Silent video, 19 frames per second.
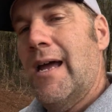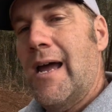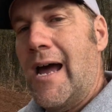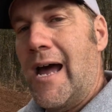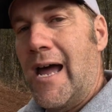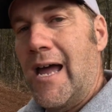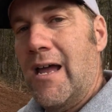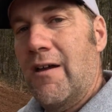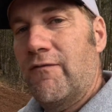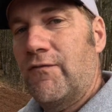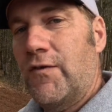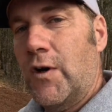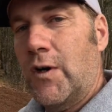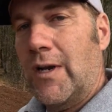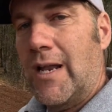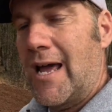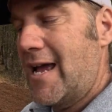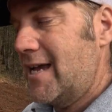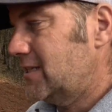I have
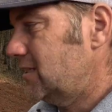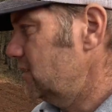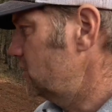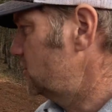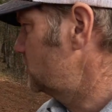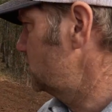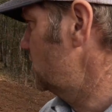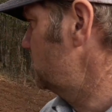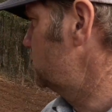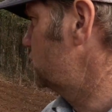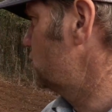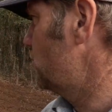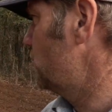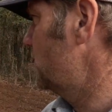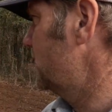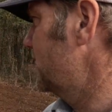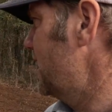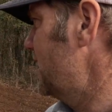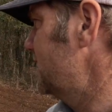fertilized it and
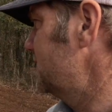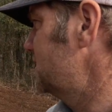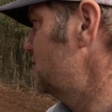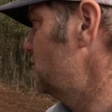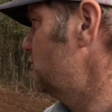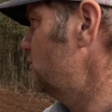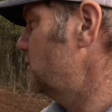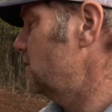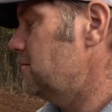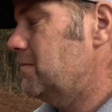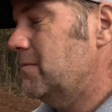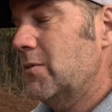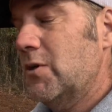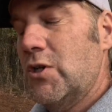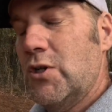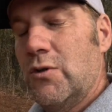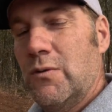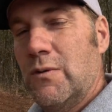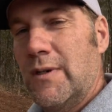subsoiled it, got it tilled up
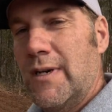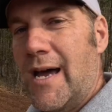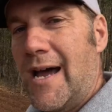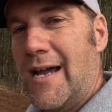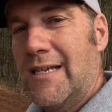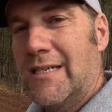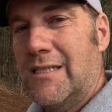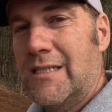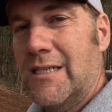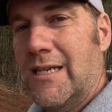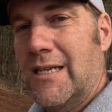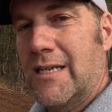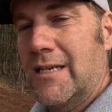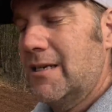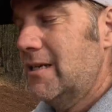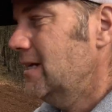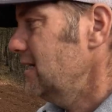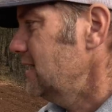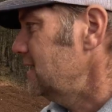nice
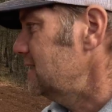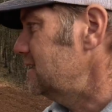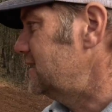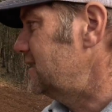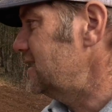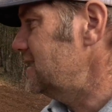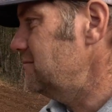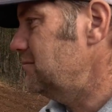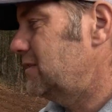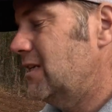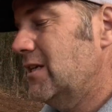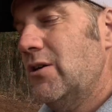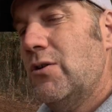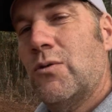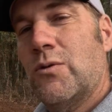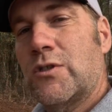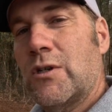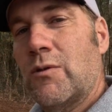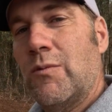and deep
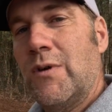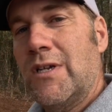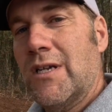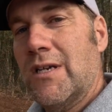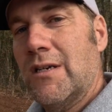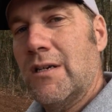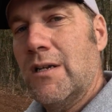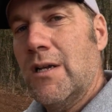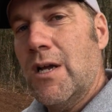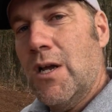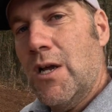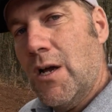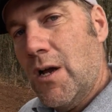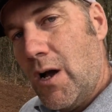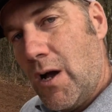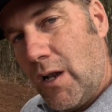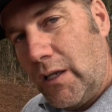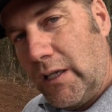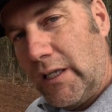till so we can
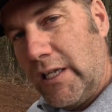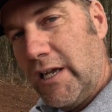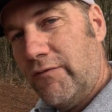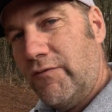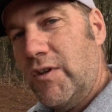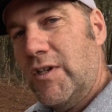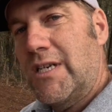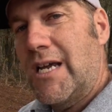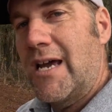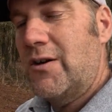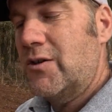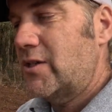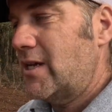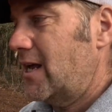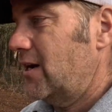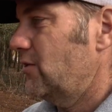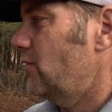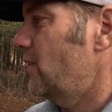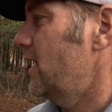lift the taters
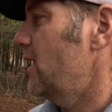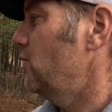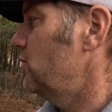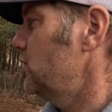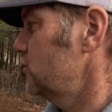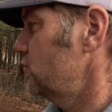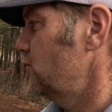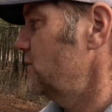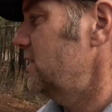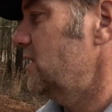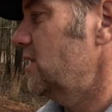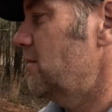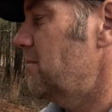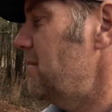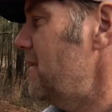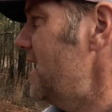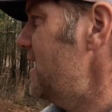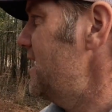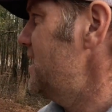out of the ground once we get
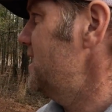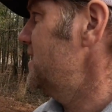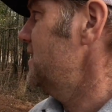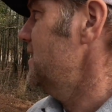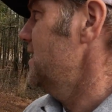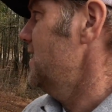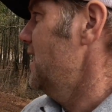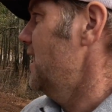them made.